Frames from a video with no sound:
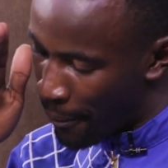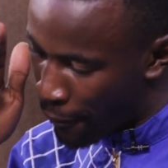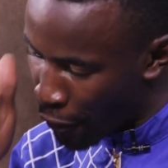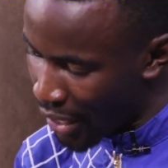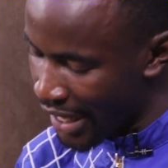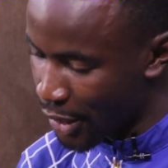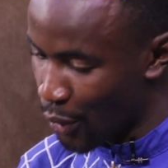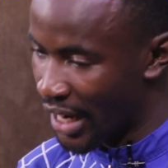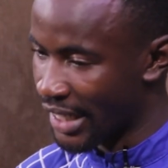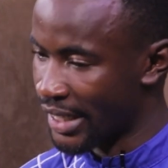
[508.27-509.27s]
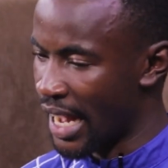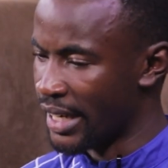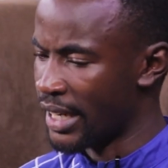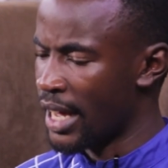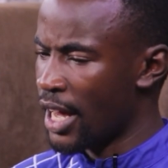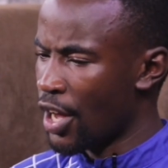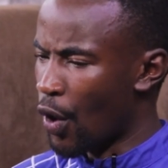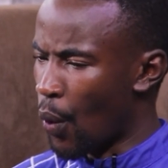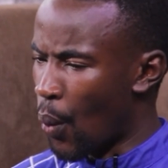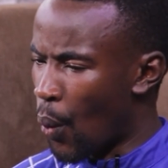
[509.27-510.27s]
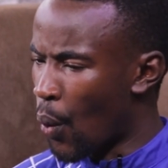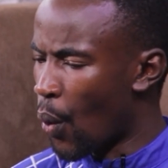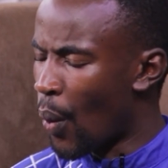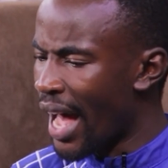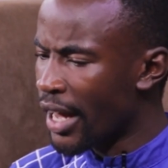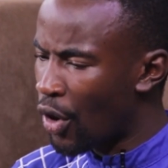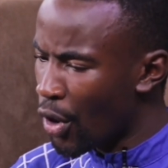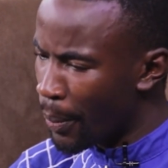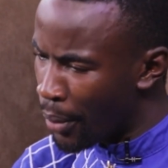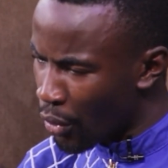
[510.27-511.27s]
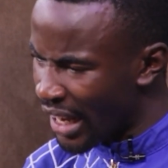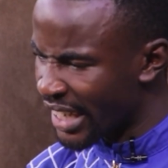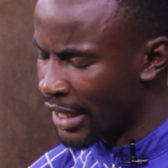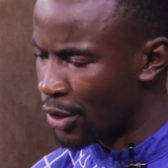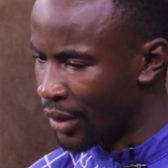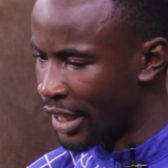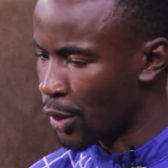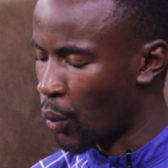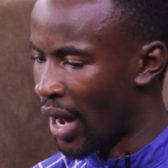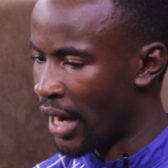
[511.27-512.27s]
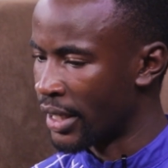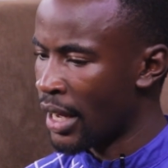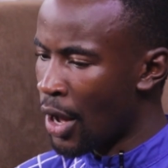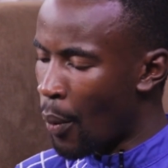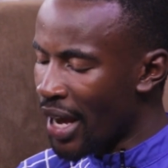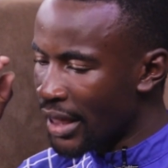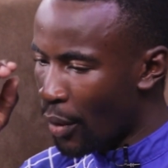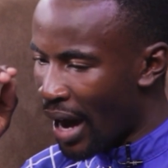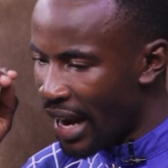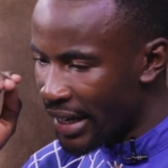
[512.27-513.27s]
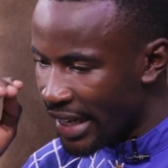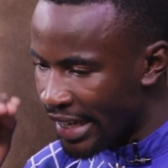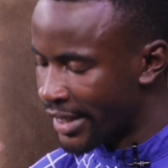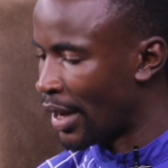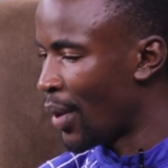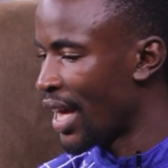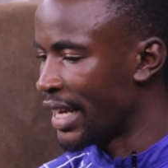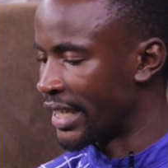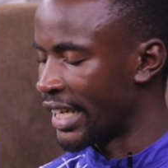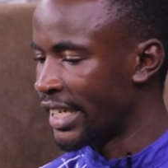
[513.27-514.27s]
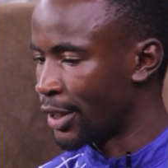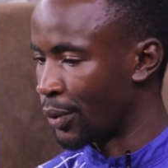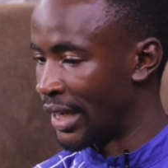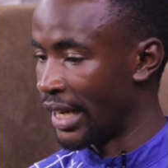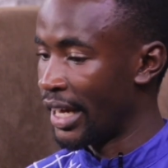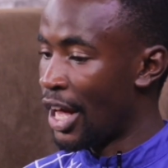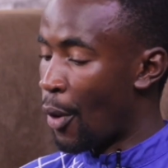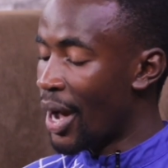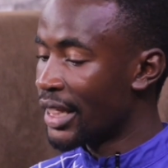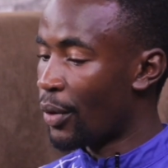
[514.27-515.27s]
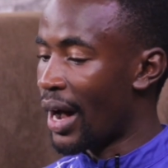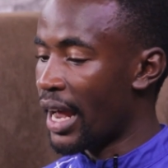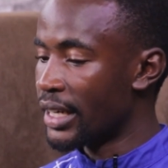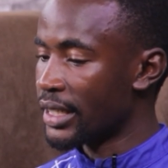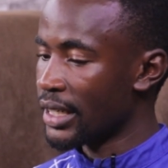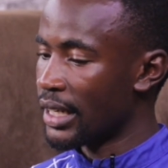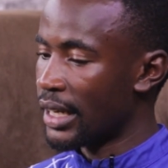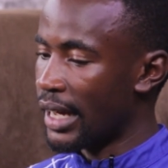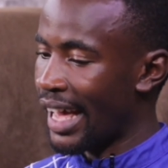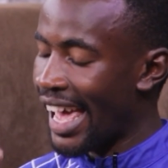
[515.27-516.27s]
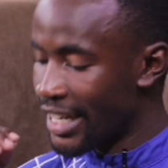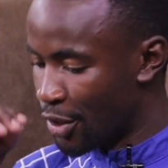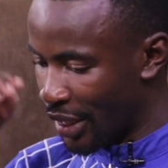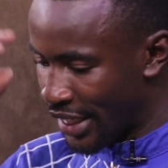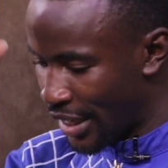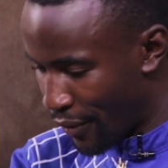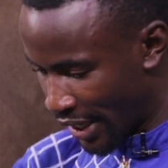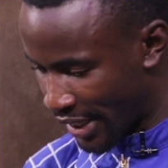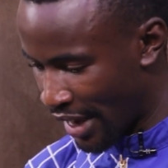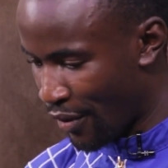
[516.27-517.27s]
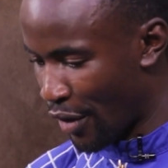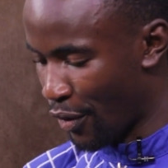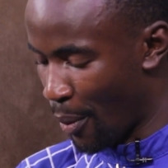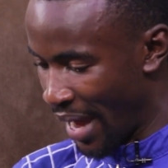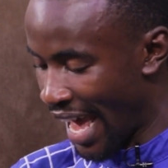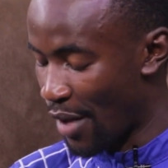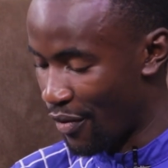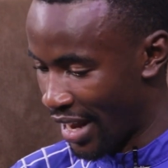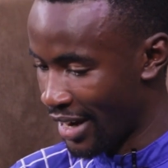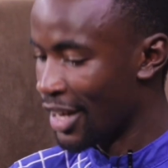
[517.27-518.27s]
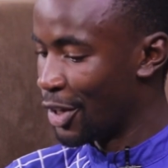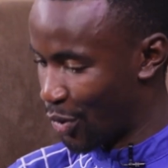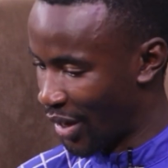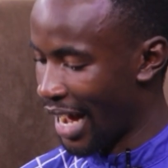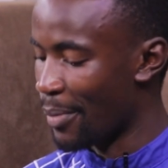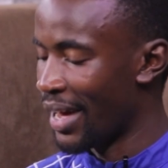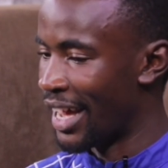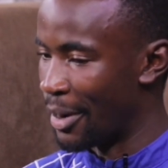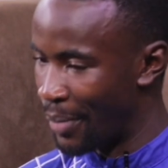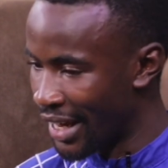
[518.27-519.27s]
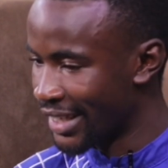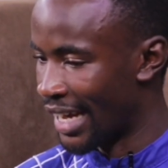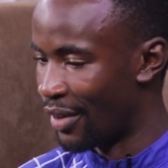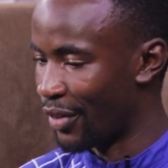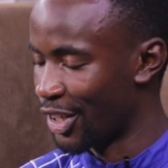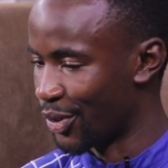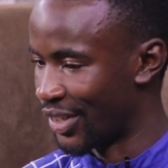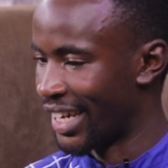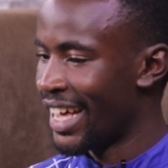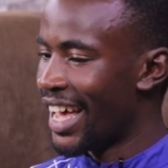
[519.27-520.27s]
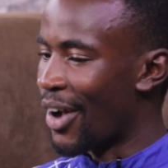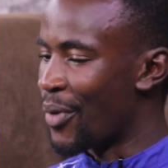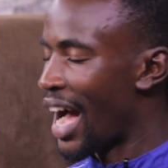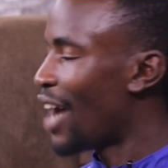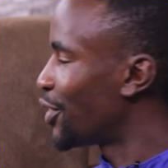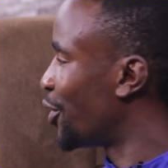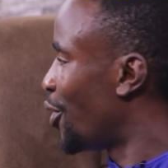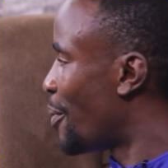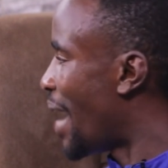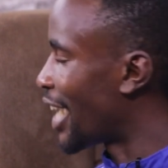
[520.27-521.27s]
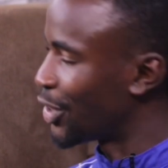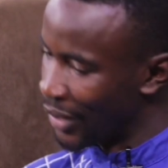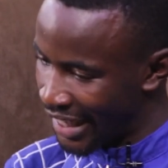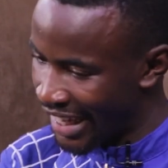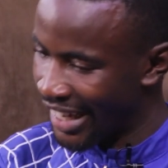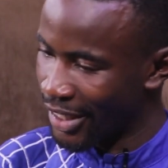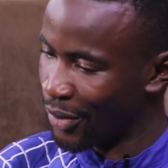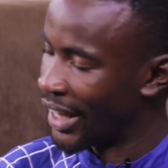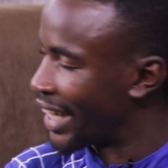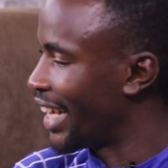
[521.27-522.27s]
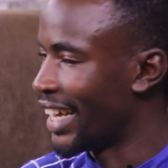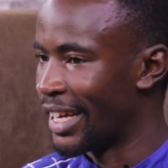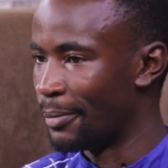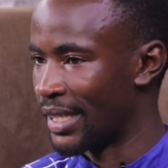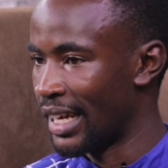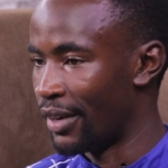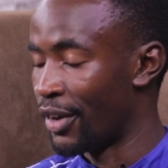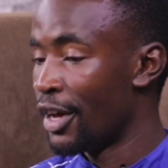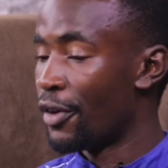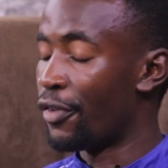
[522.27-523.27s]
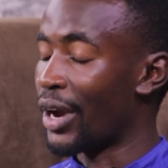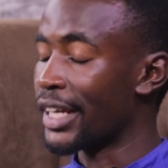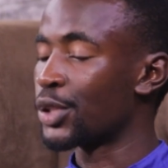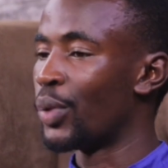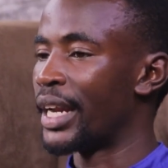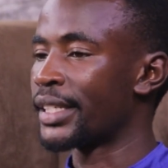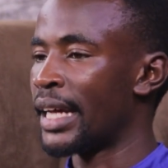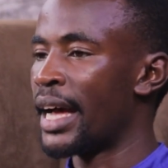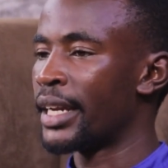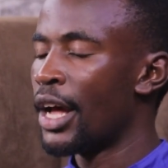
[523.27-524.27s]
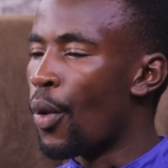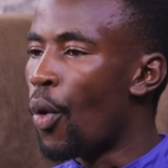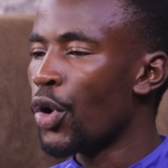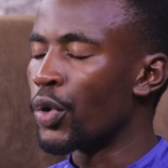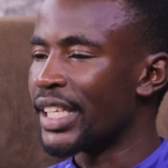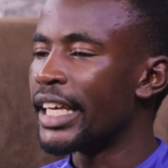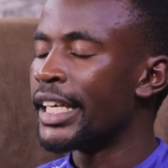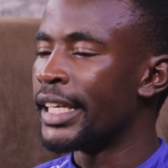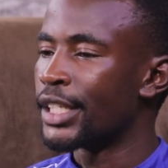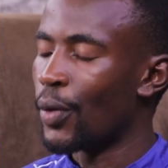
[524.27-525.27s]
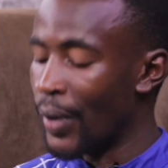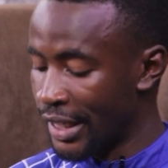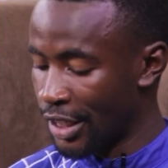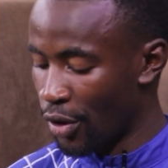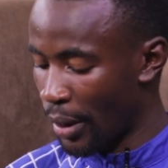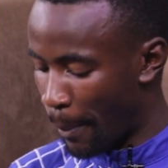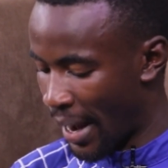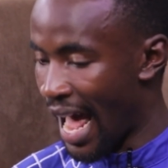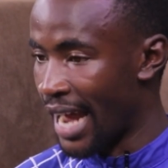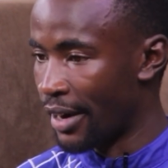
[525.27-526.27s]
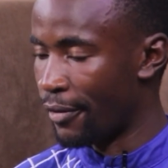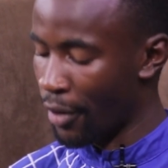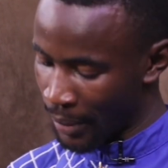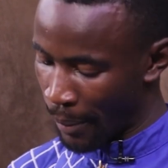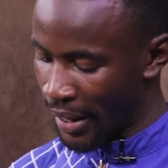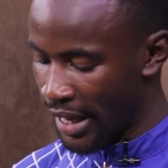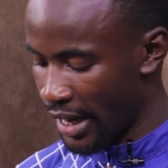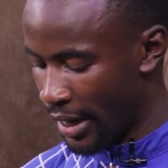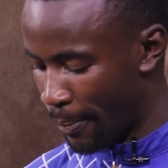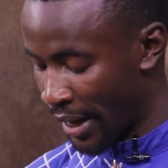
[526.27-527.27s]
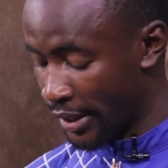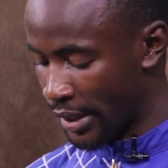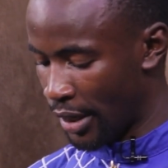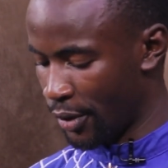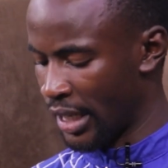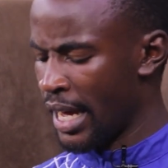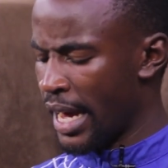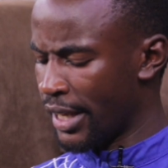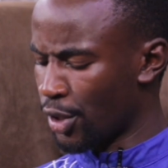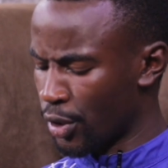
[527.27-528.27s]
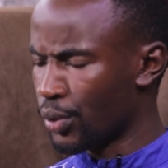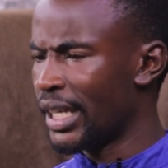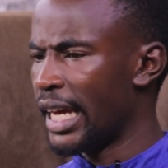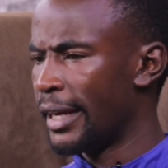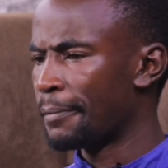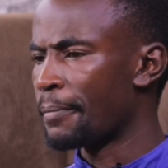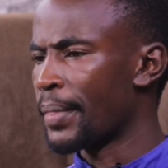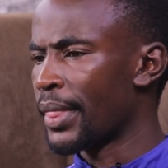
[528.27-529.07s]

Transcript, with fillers: for us to understand why God brought us into this world, why the world is the way it is today, why the world had to receive a savior from heaven to come and bring salvation, we have to go back to King, to the King himself, for us to understand what was his original plan from the beginning. Praise the Lord. And so today,